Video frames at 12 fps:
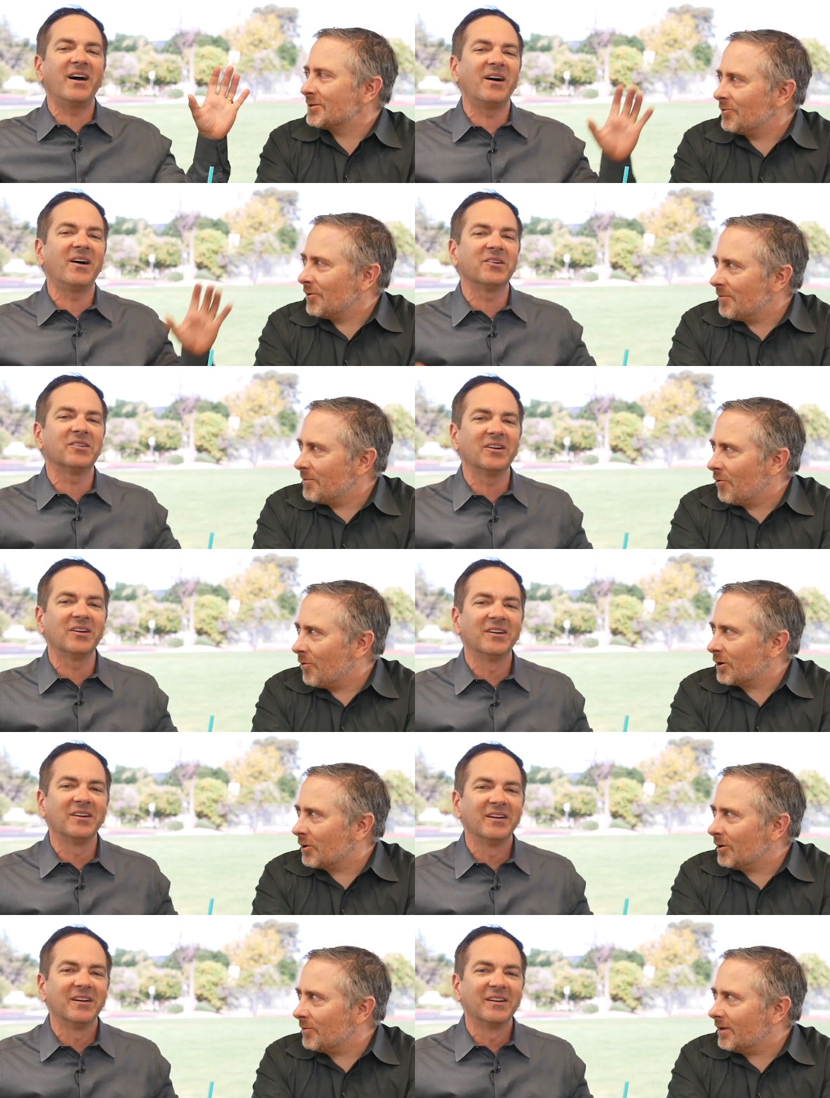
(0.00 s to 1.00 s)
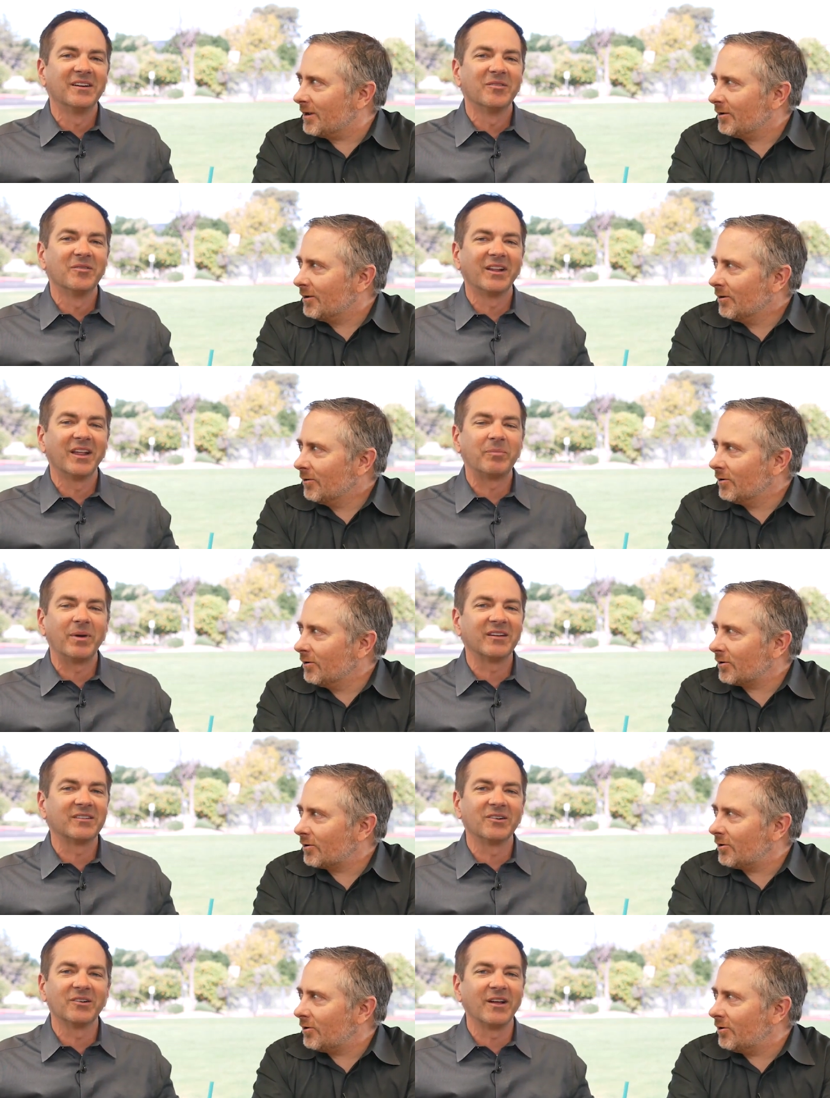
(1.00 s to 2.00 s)
Speaker 1: it's a one about
Speaker 2: what could have been. You're like, what
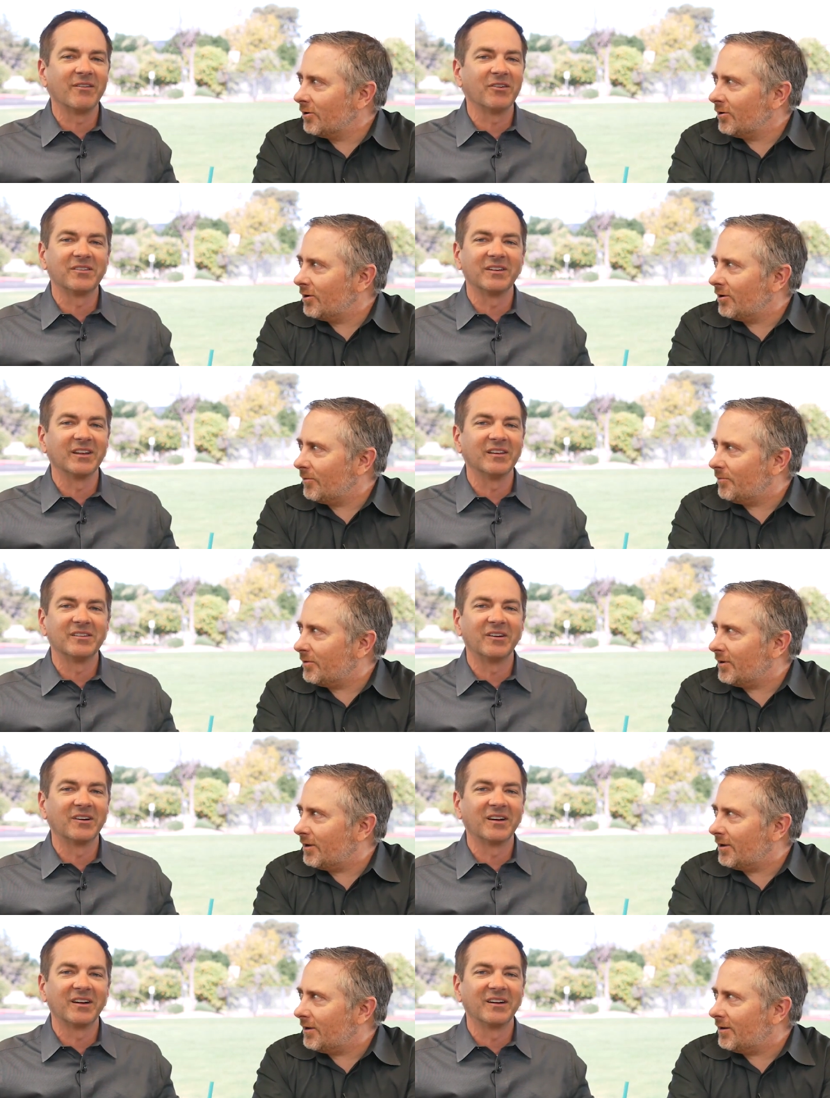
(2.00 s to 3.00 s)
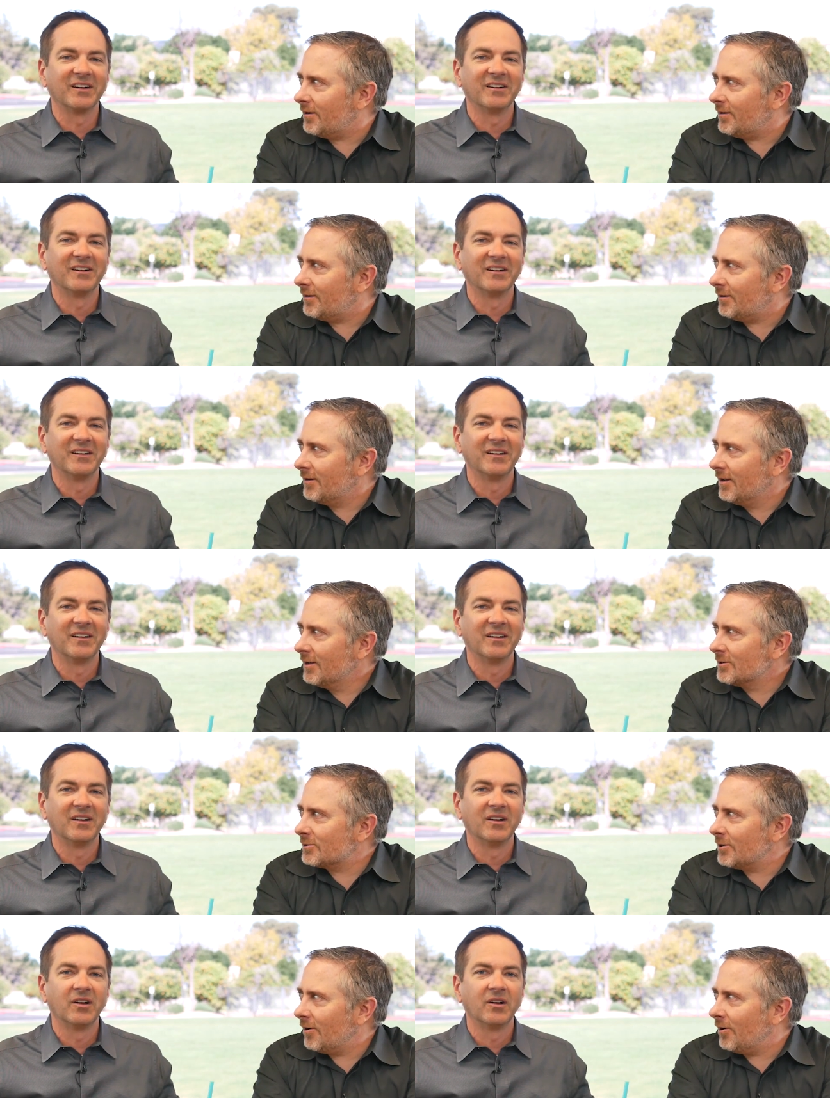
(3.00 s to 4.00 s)
Pastor, don't ever sing that song again.
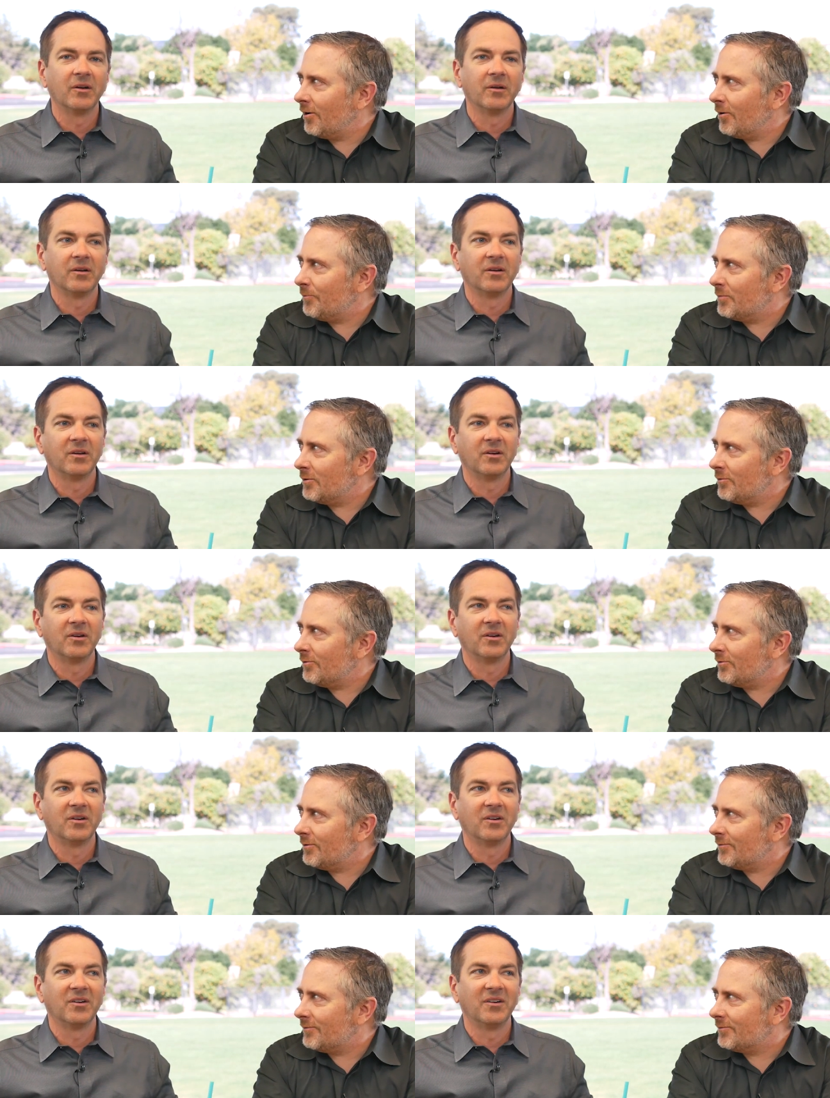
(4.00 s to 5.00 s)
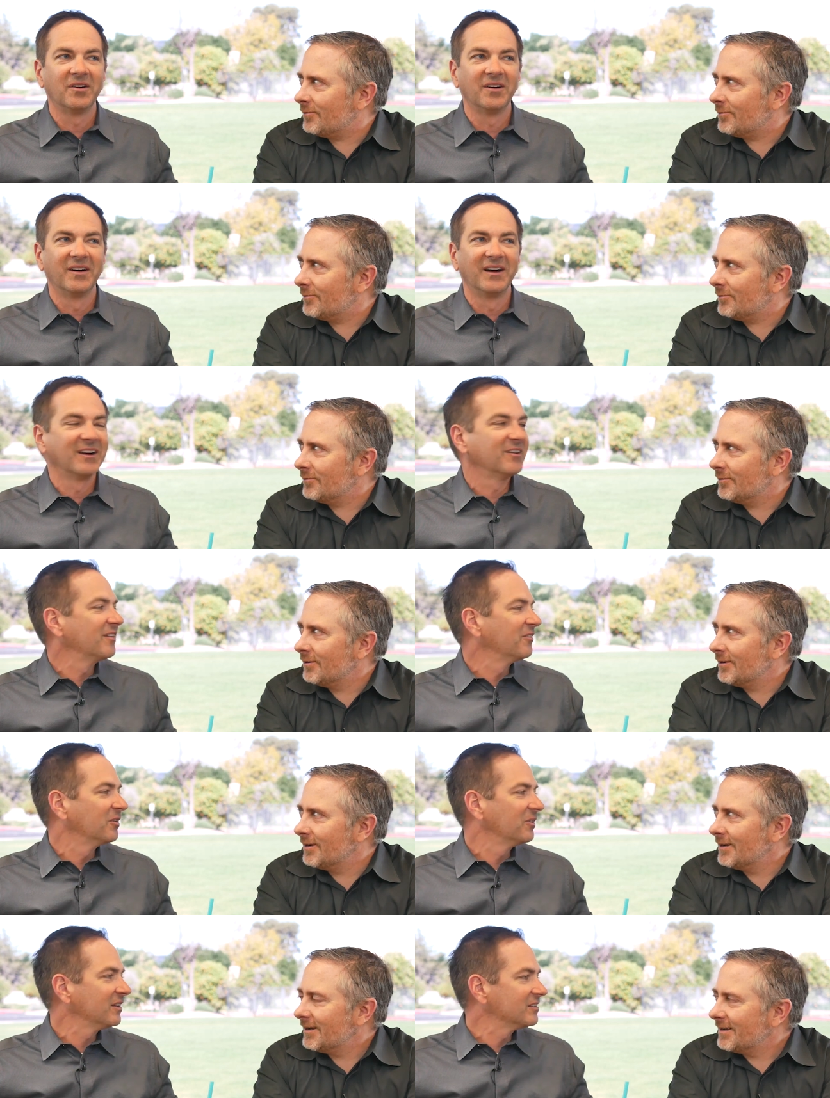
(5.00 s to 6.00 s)
Speaker 1: So beautiful.
Speaker 2: I don't even know
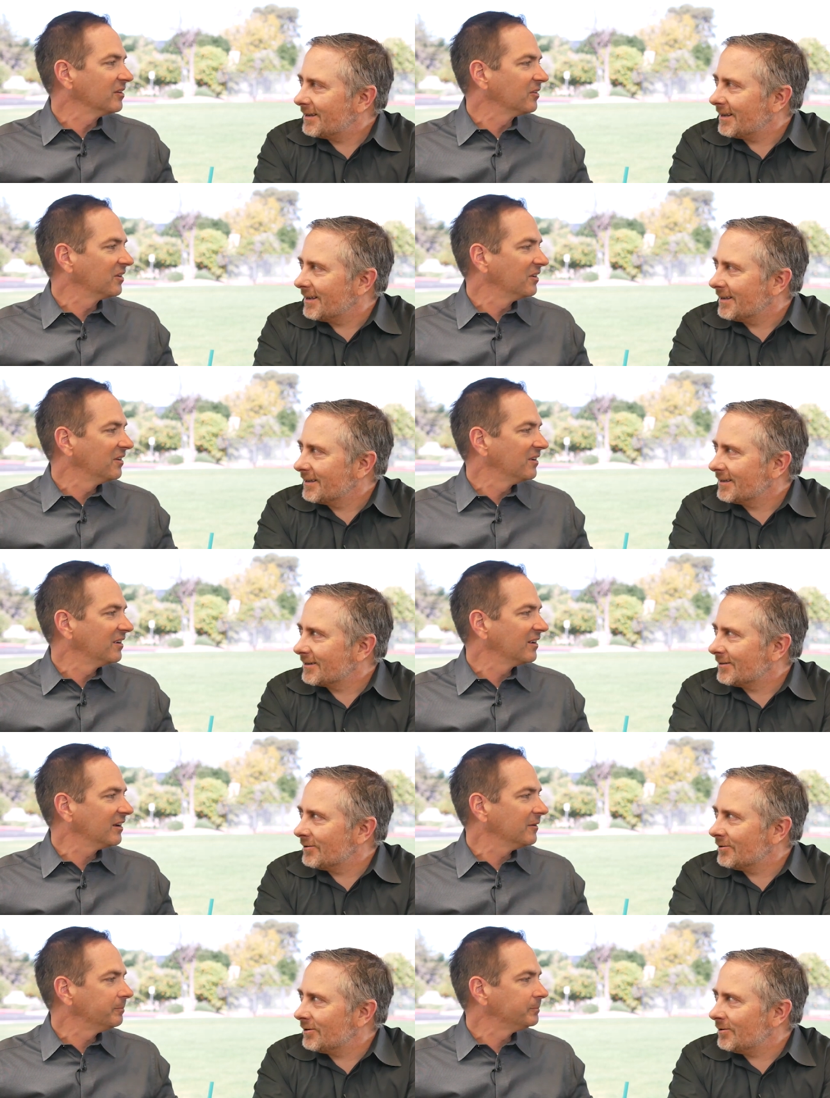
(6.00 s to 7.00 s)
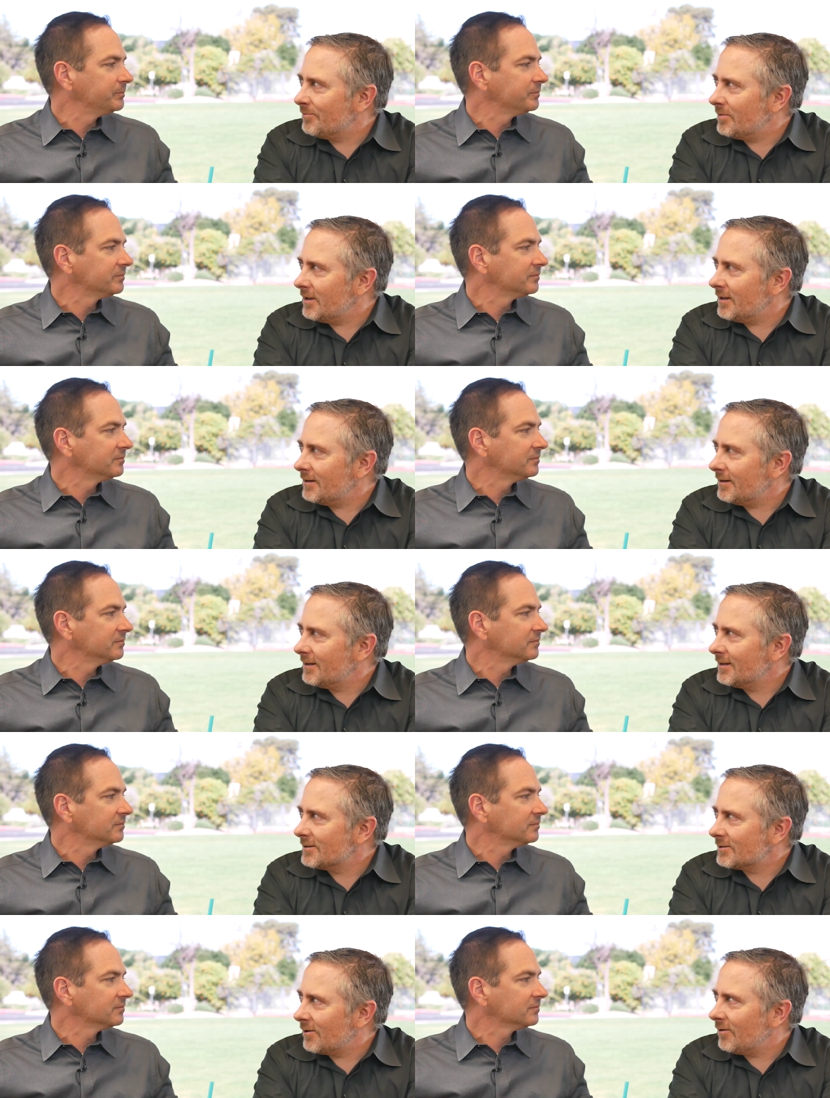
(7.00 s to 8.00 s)
that song. Yeah,
Speaker 1: could have yeah. been
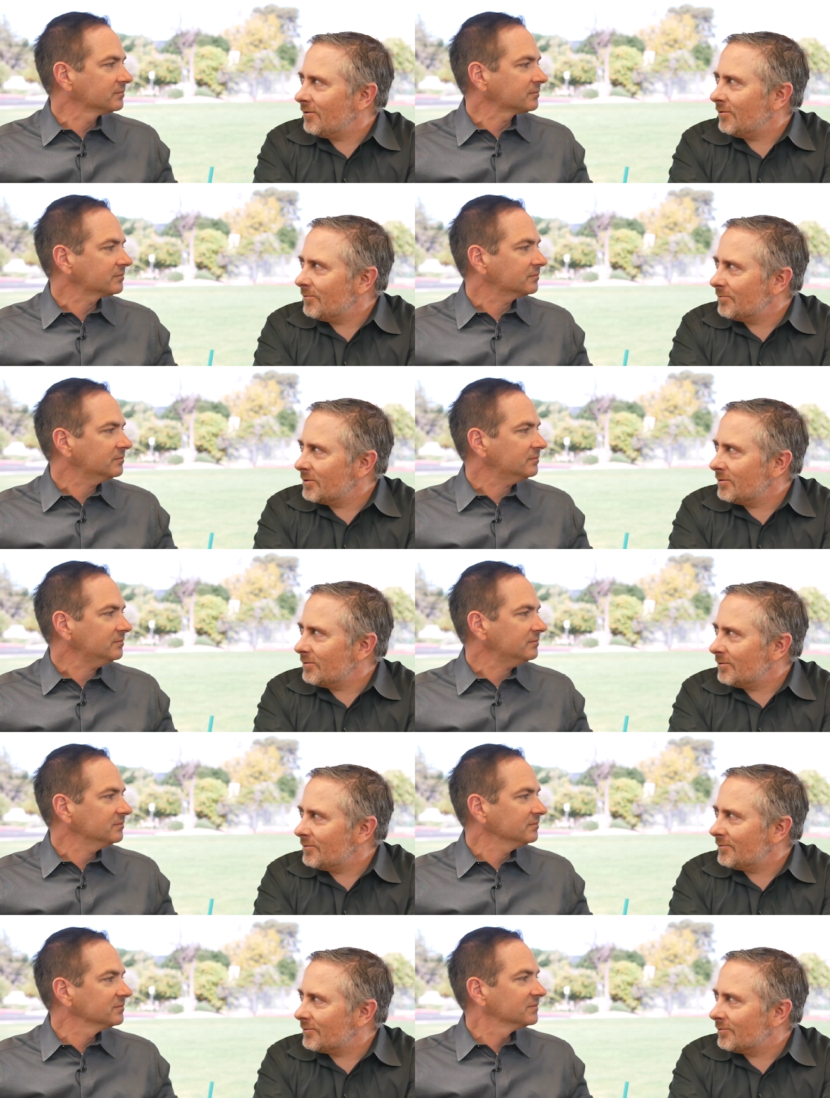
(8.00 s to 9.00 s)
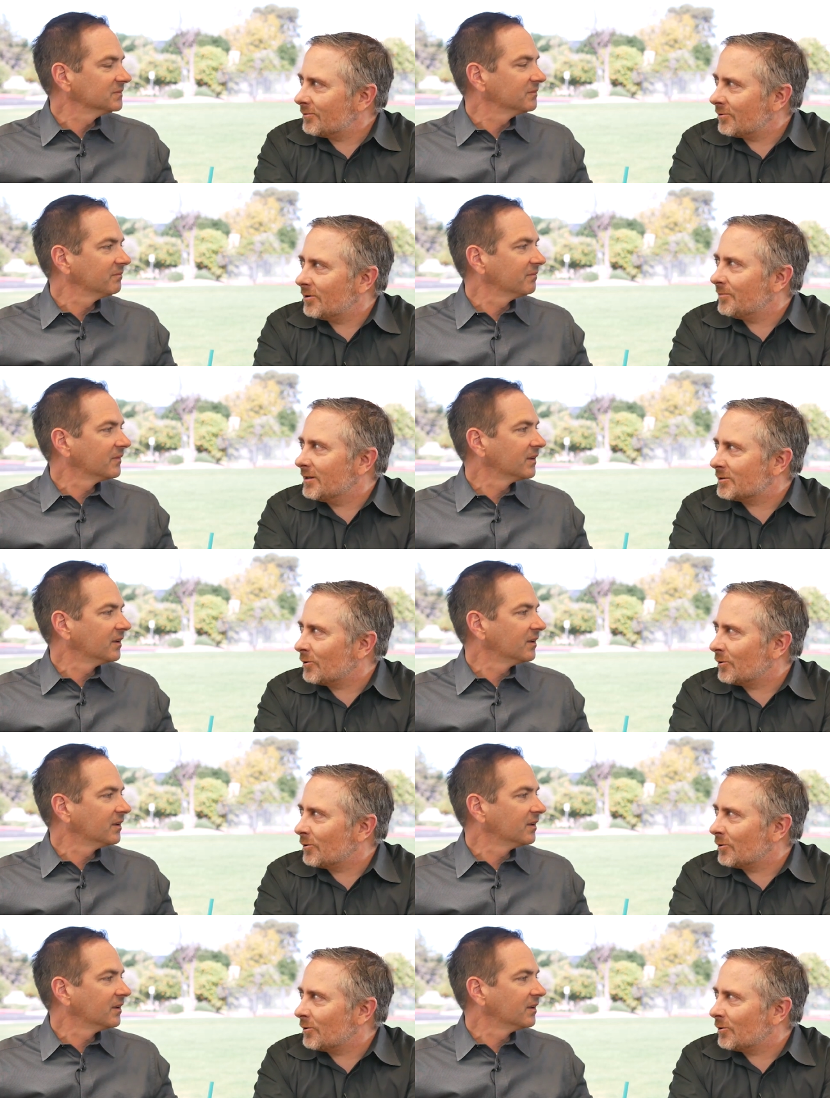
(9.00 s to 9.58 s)
so beautiful. Could have been